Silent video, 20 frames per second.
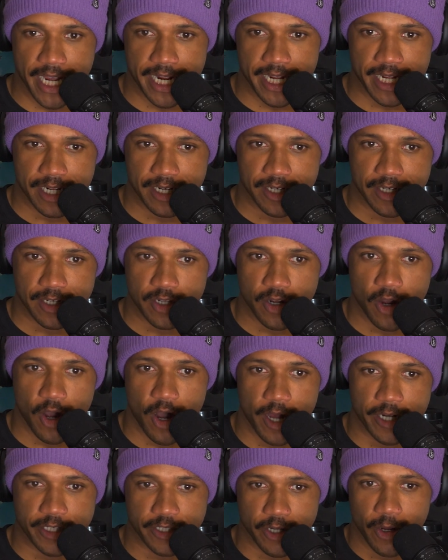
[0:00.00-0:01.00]
like
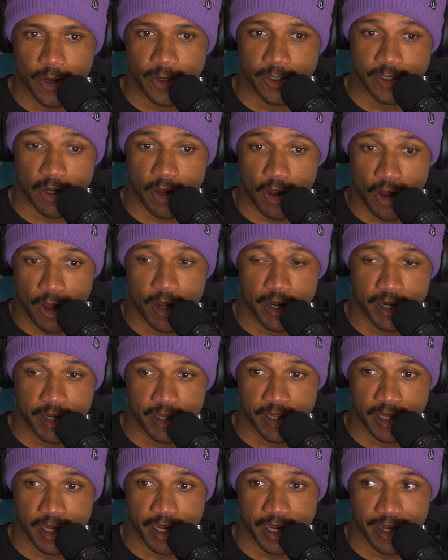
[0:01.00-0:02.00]
caught toes
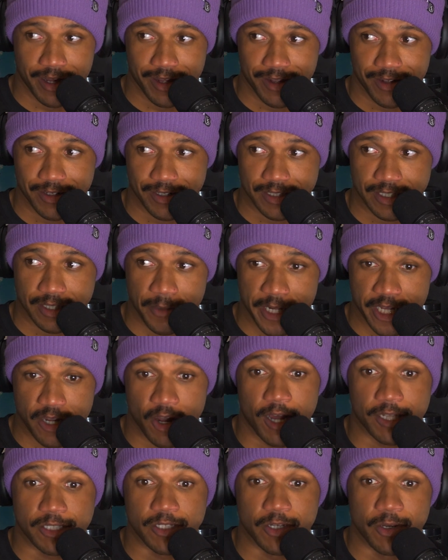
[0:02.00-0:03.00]
on somebody
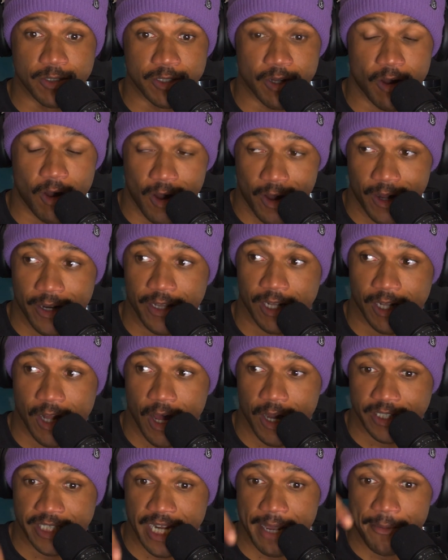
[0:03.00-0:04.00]
caught toes on the
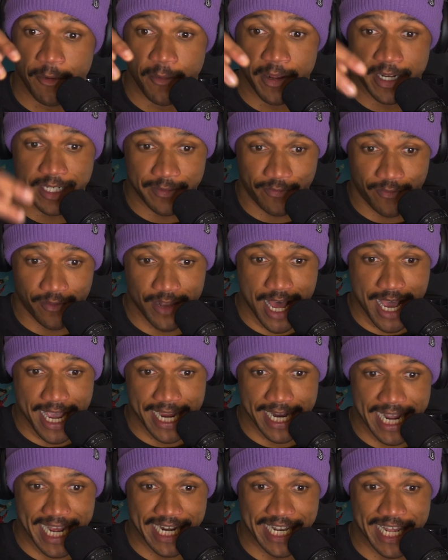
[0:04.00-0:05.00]
log jam and went
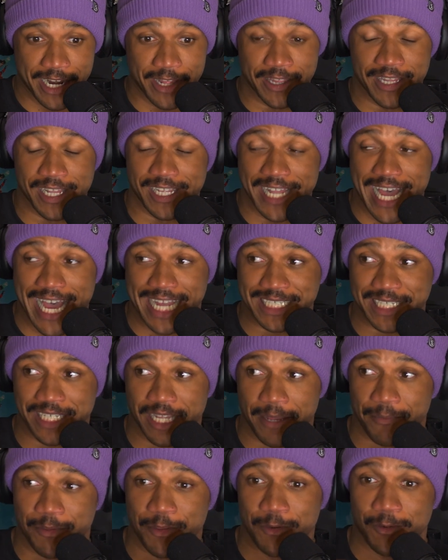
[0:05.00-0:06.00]
flying, and then in the last
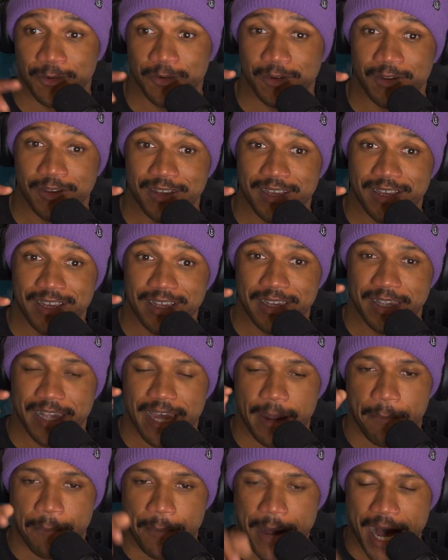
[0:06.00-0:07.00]
clip you
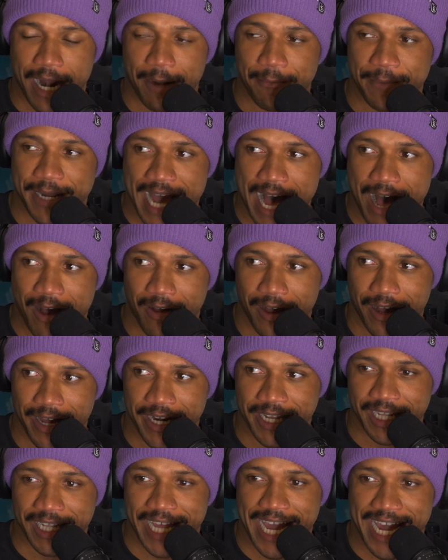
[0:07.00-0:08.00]
like bottomed out
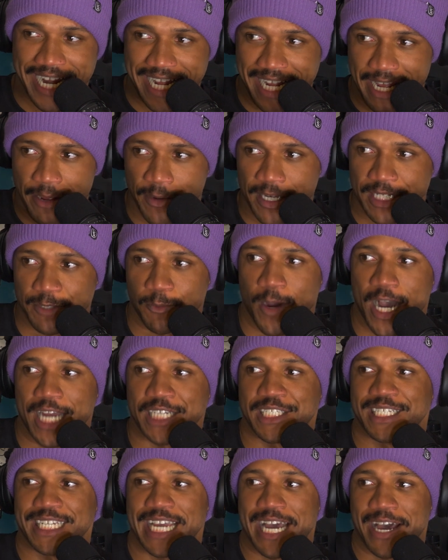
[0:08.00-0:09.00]
on the landing and went
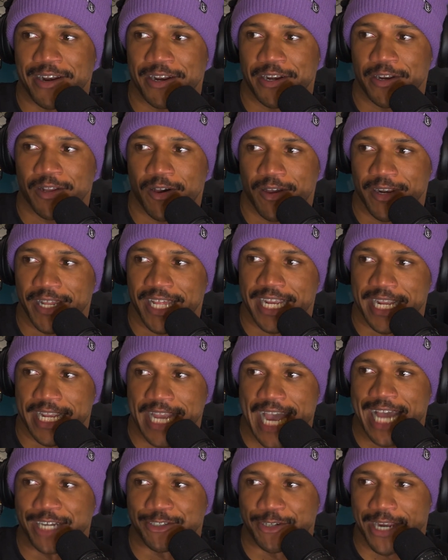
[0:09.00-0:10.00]
washing down onto like a
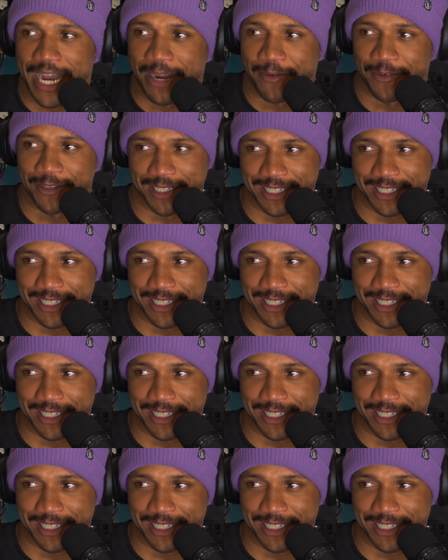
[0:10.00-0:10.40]
cat track with